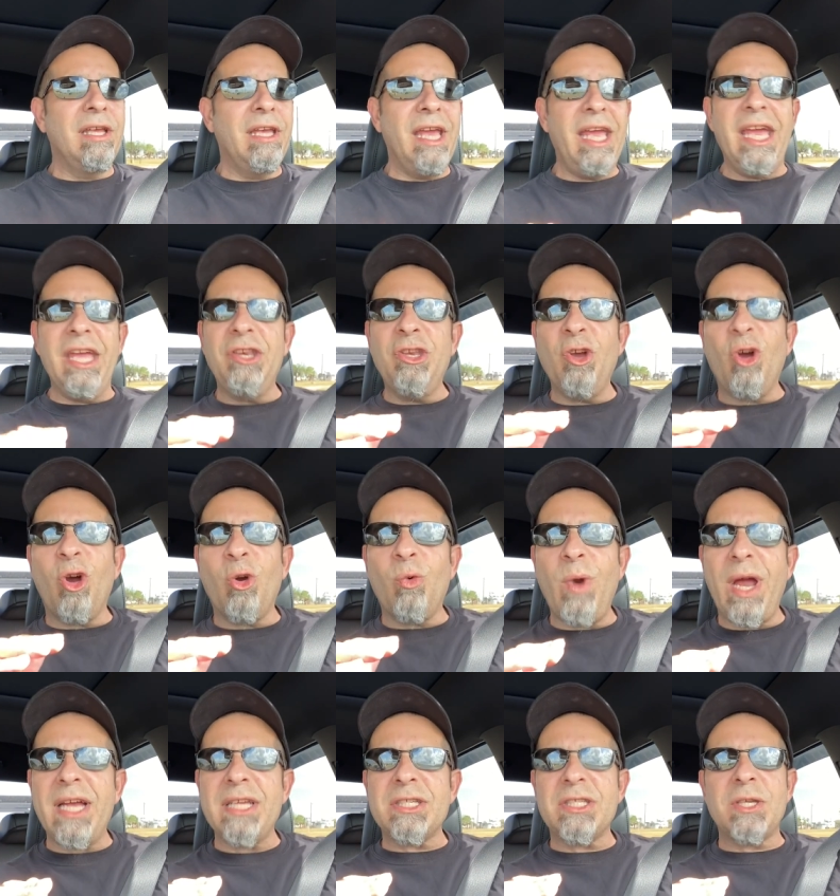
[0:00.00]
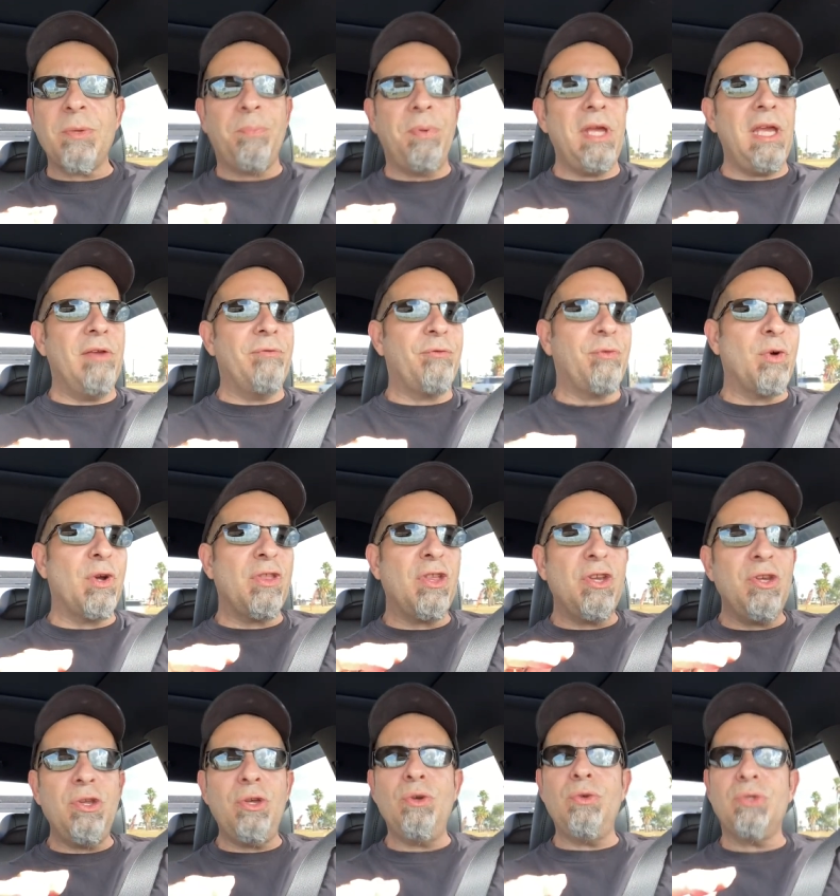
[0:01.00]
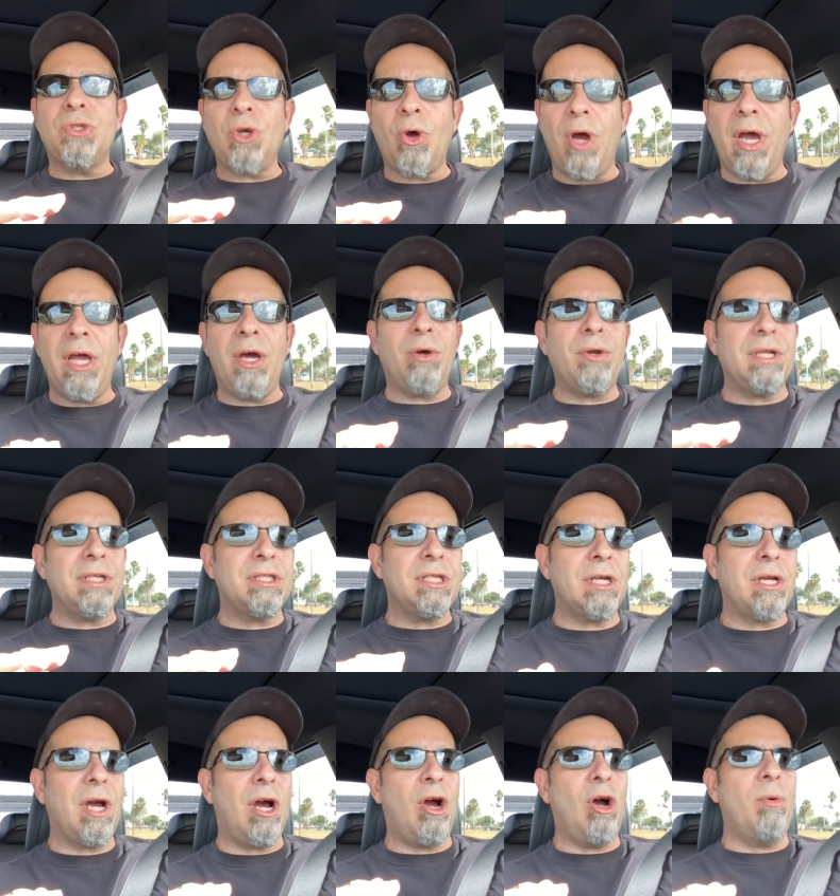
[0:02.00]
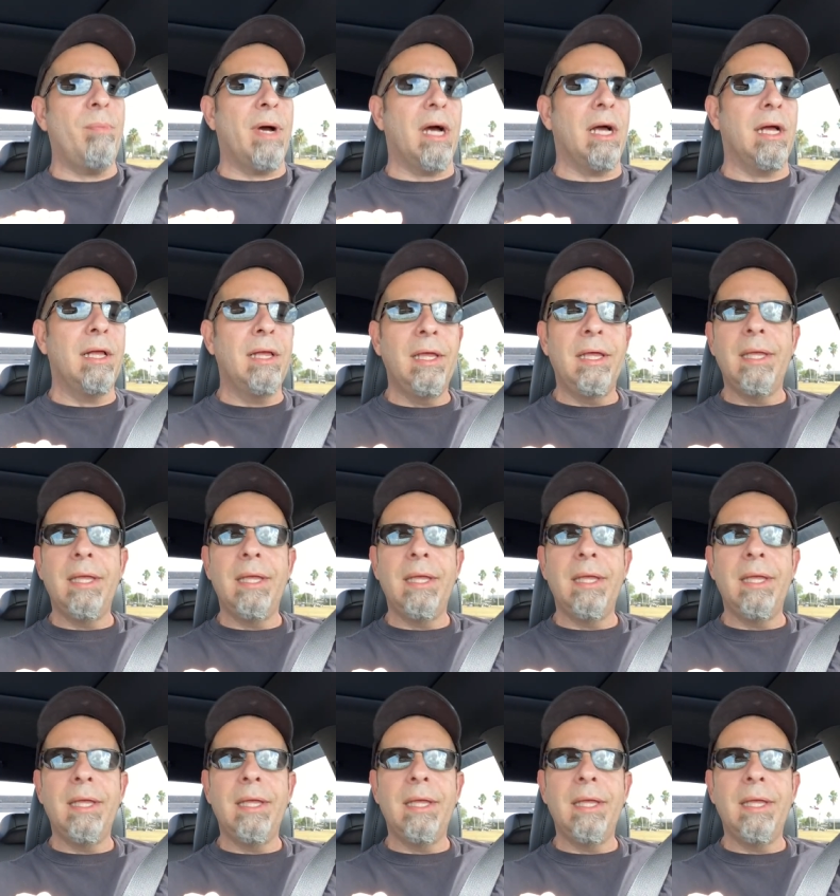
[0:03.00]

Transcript: in your recipe for the new Toyota Tacoma.